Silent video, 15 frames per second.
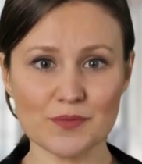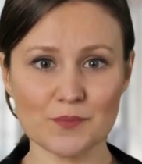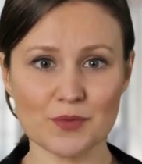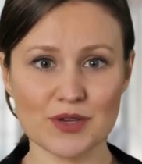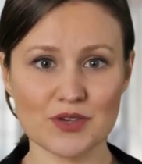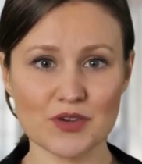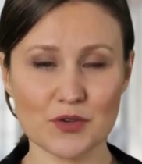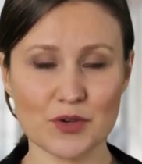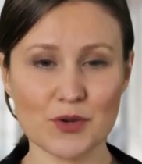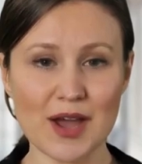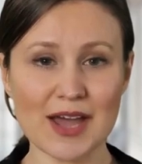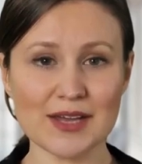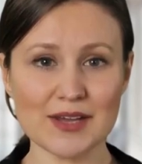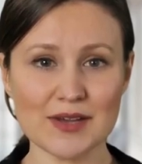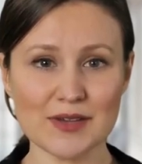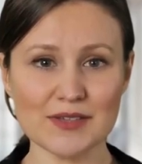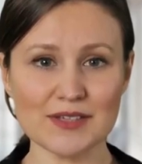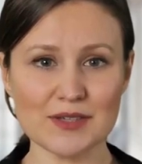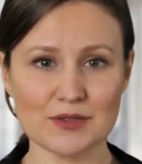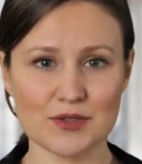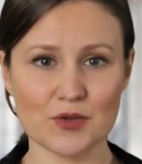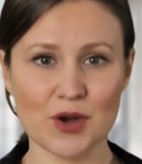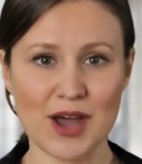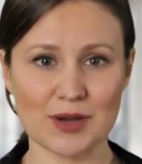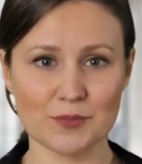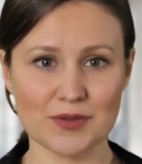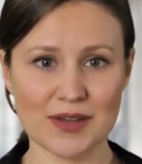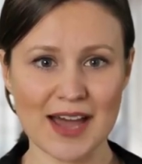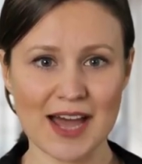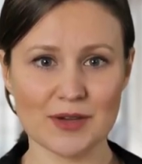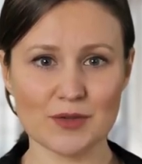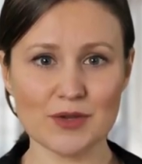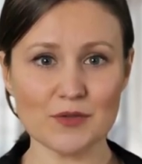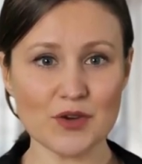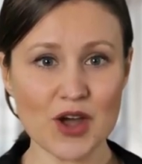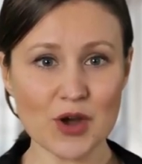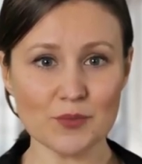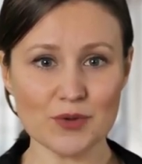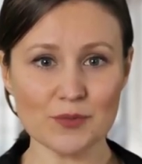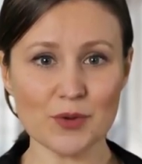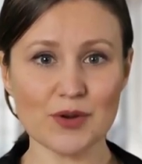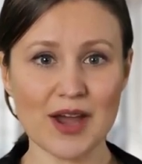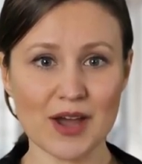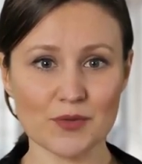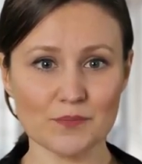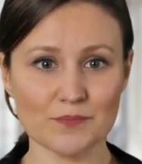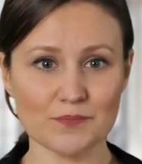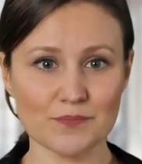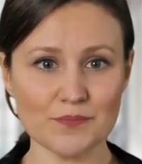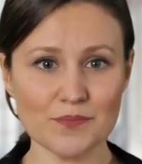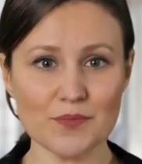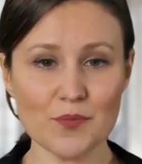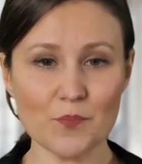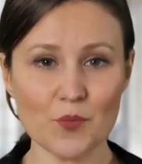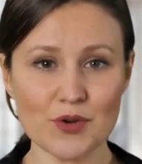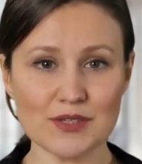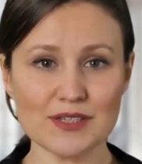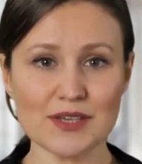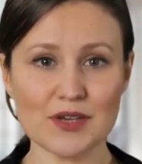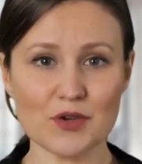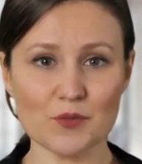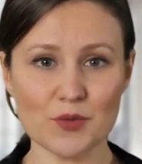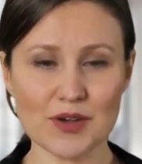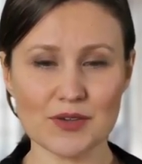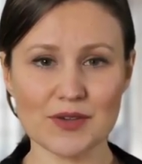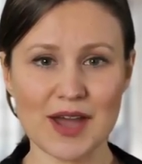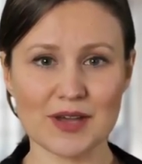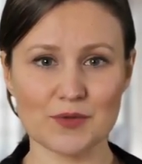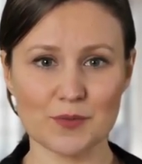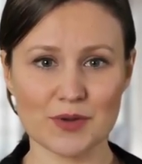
Be sure to like, subscribe, and leave a comment below. We'll see you in our next